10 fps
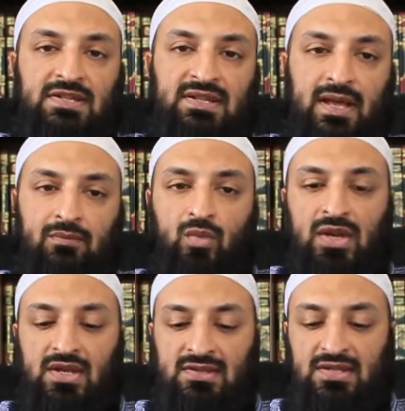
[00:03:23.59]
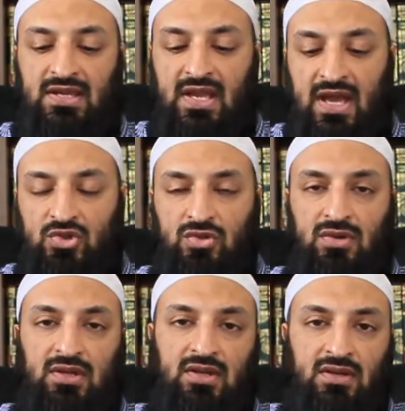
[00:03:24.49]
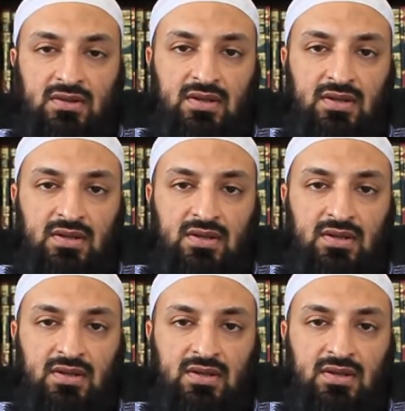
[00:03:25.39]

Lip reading: Islam? When is he actually